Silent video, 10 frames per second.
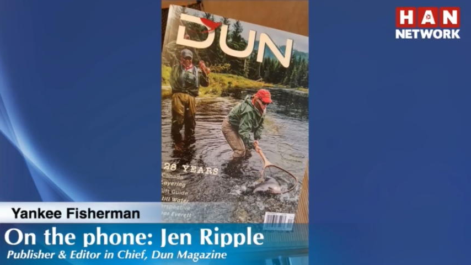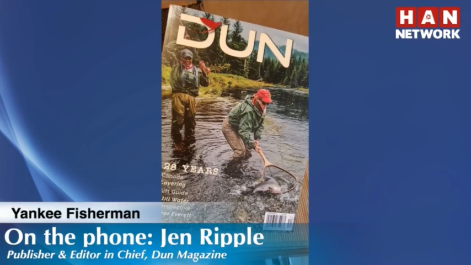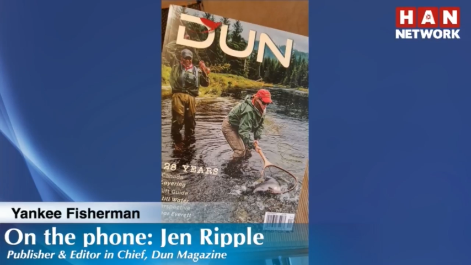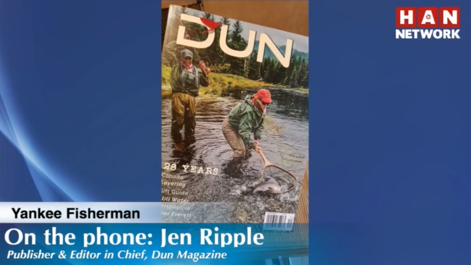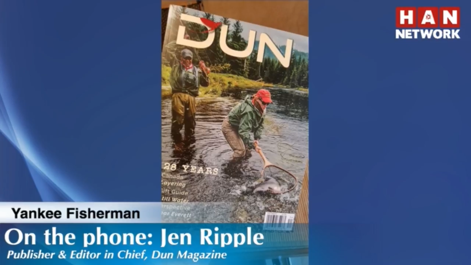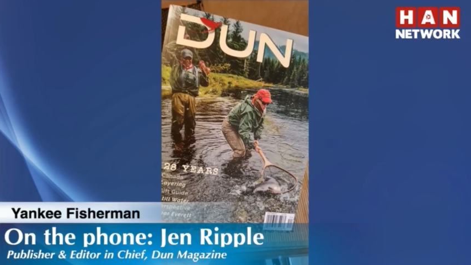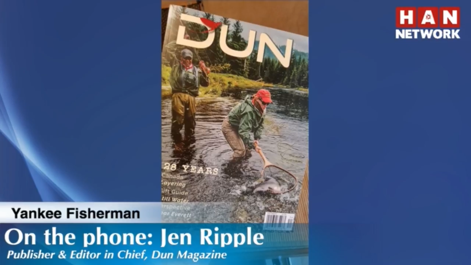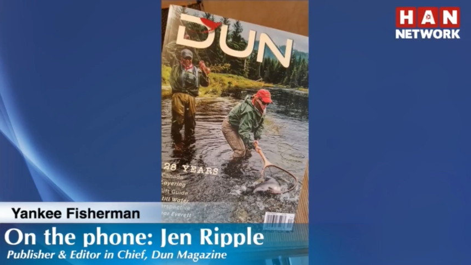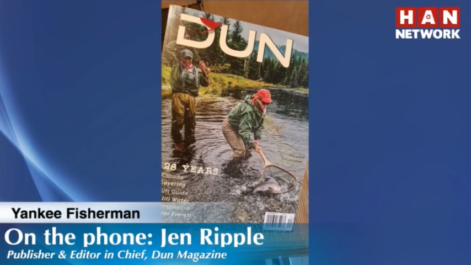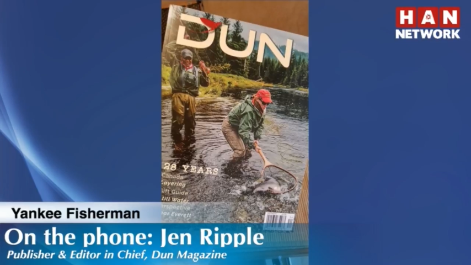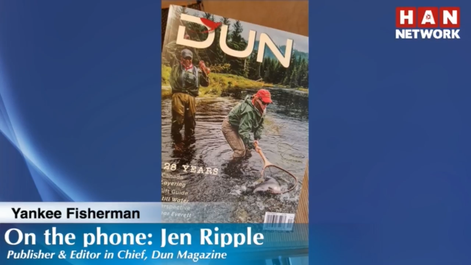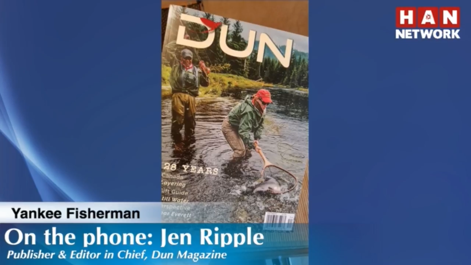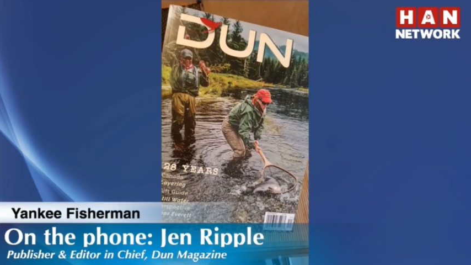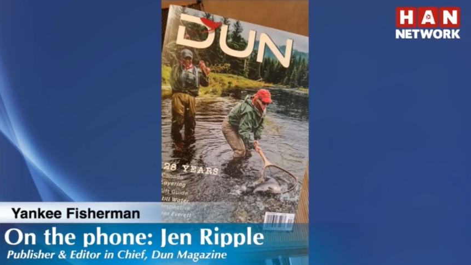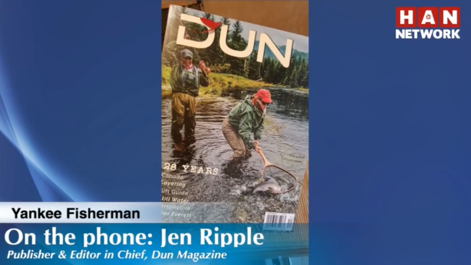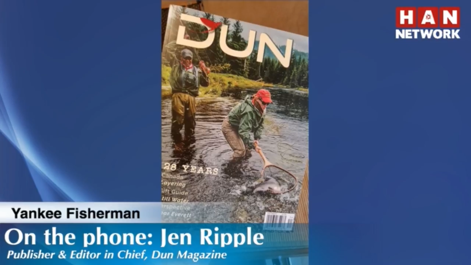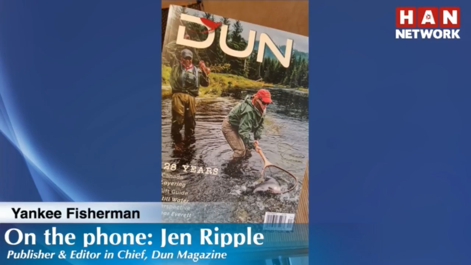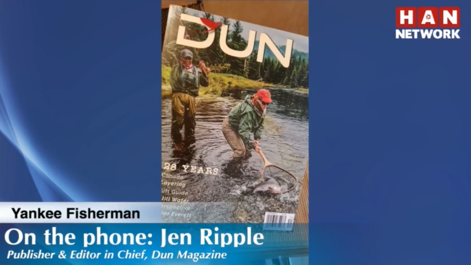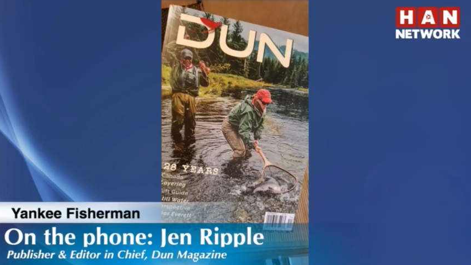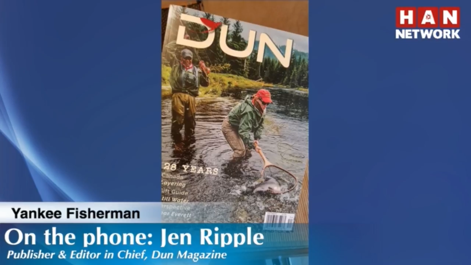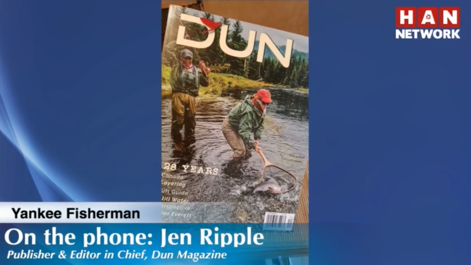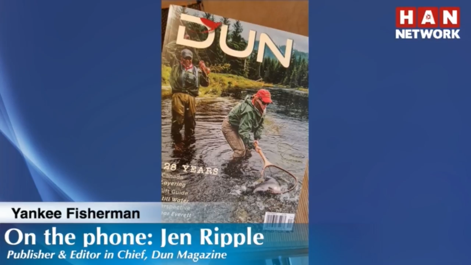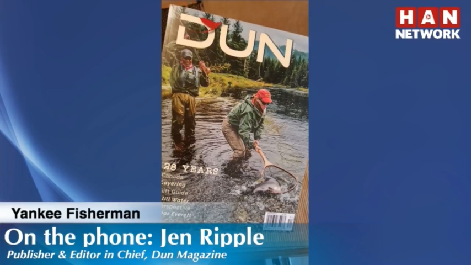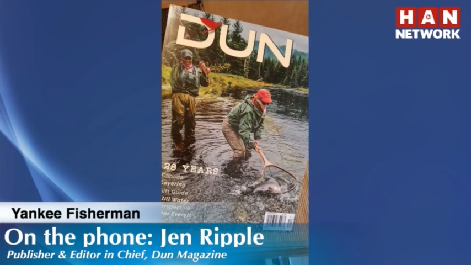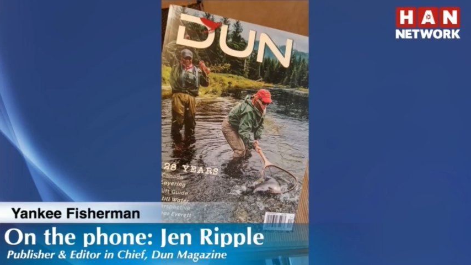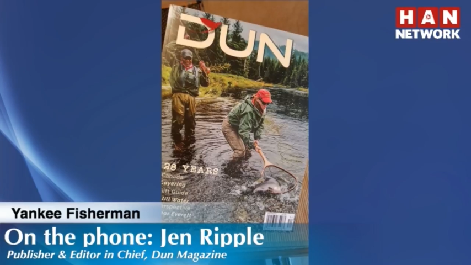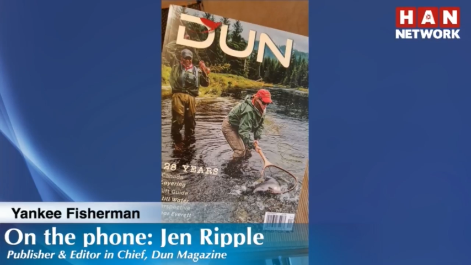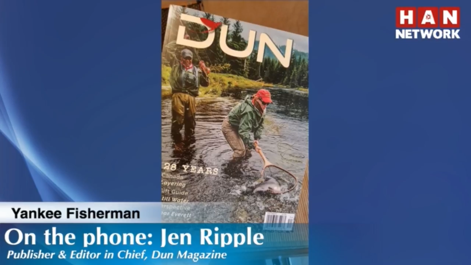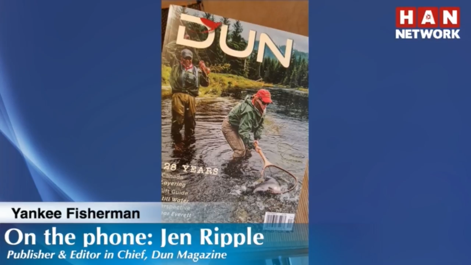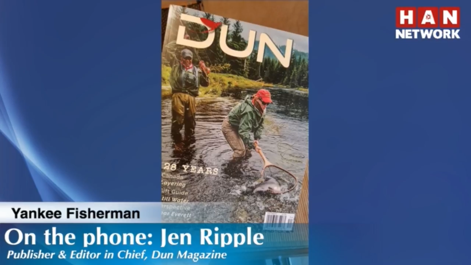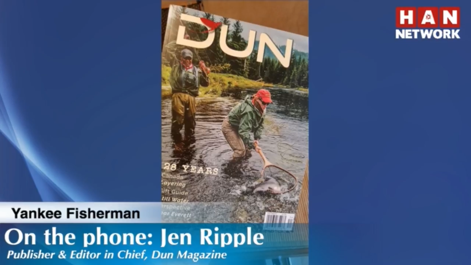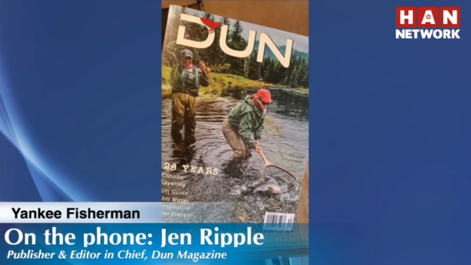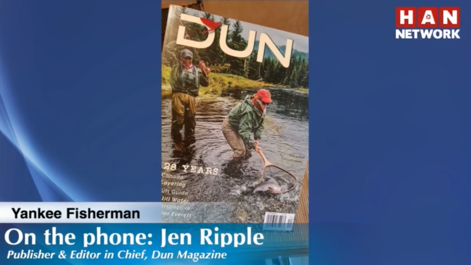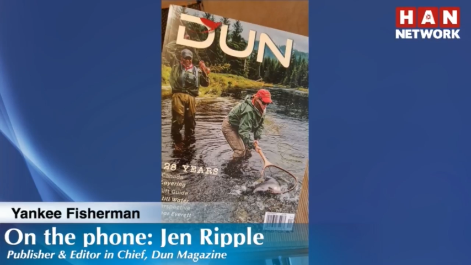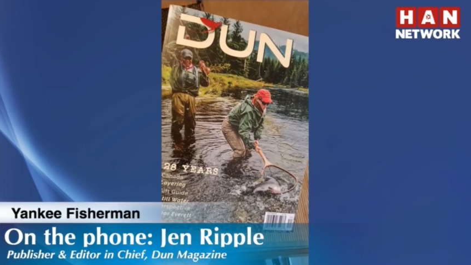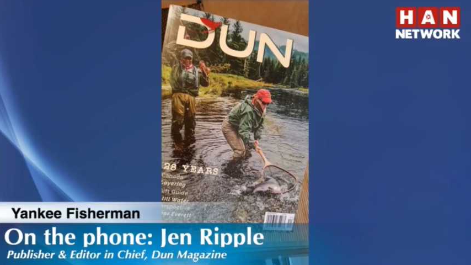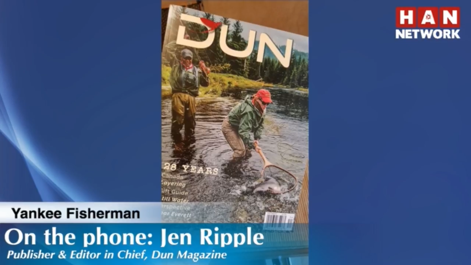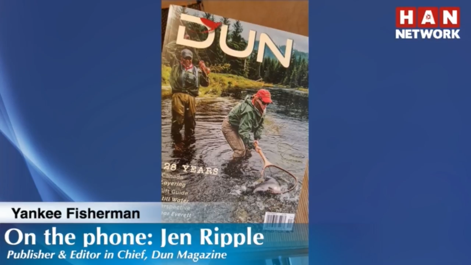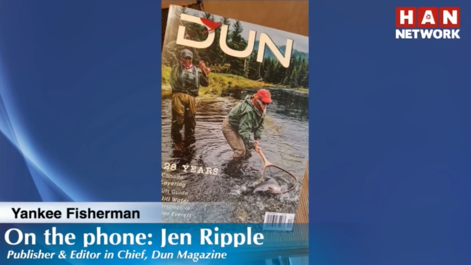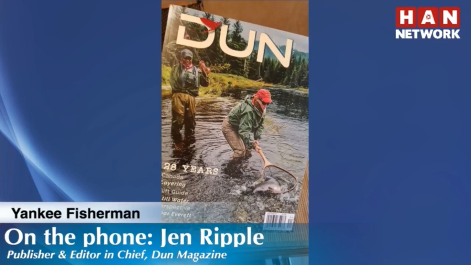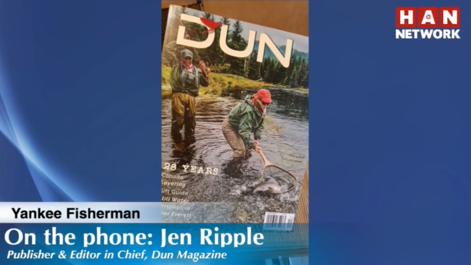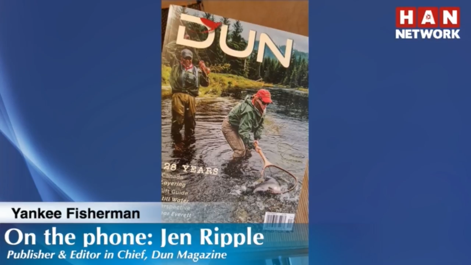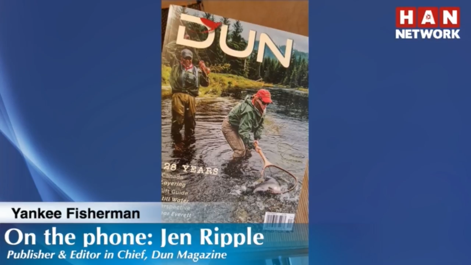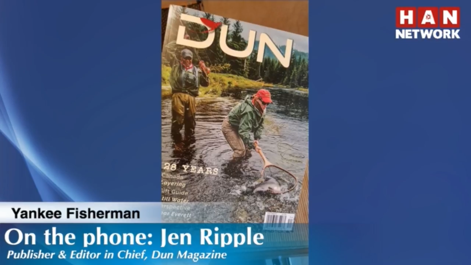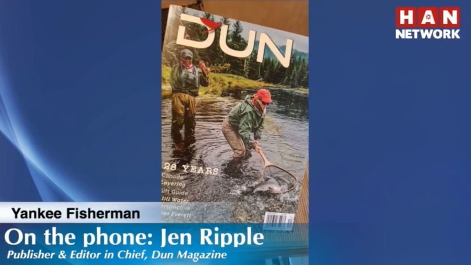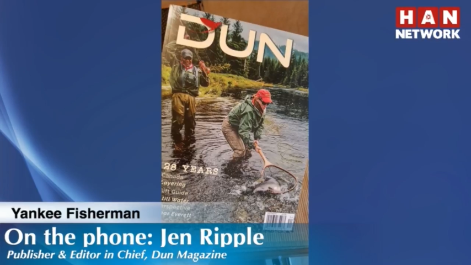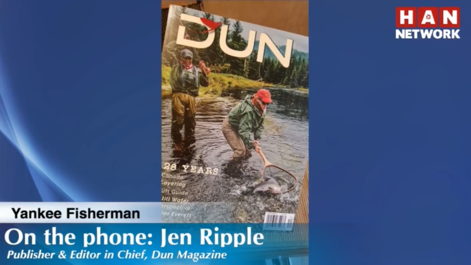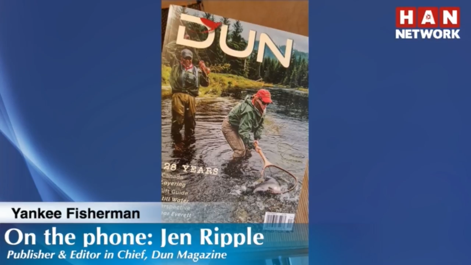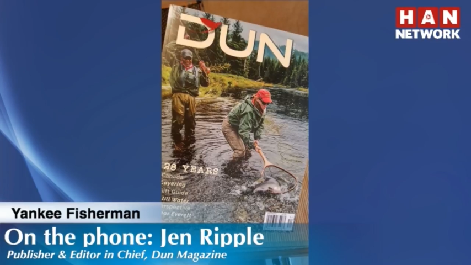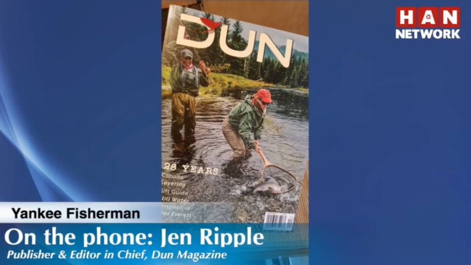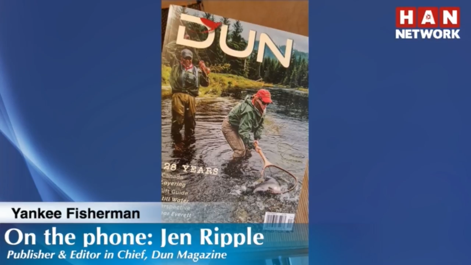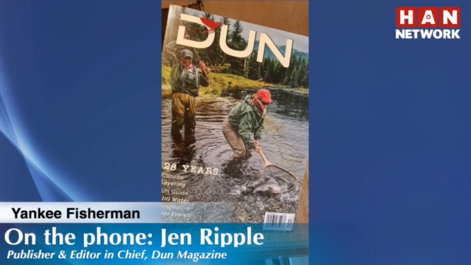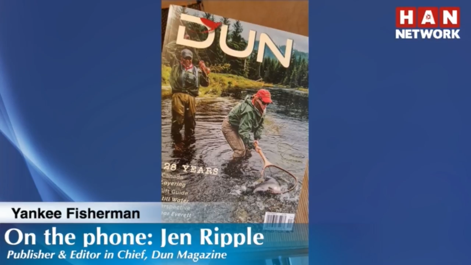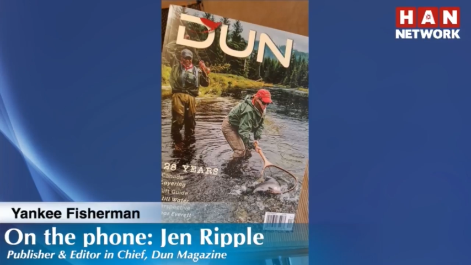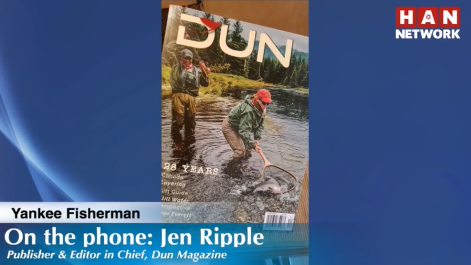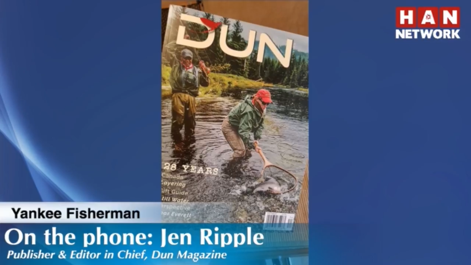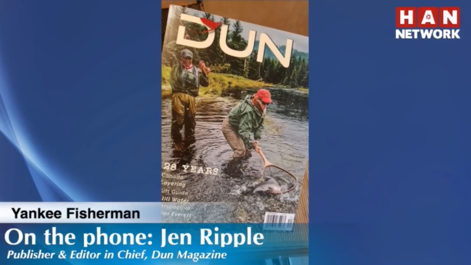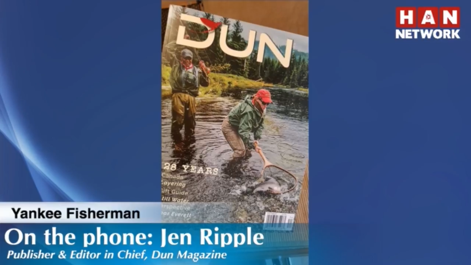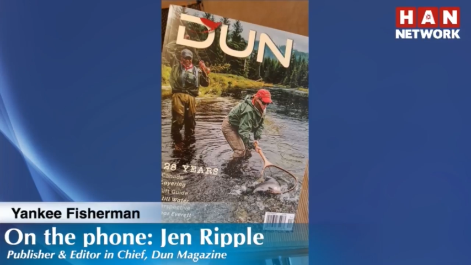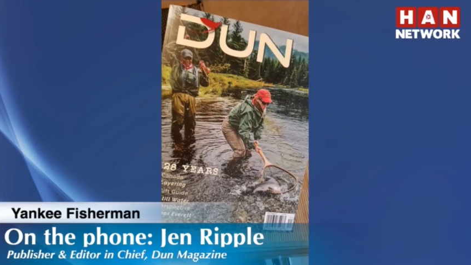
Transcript: [unreadable: no face in view]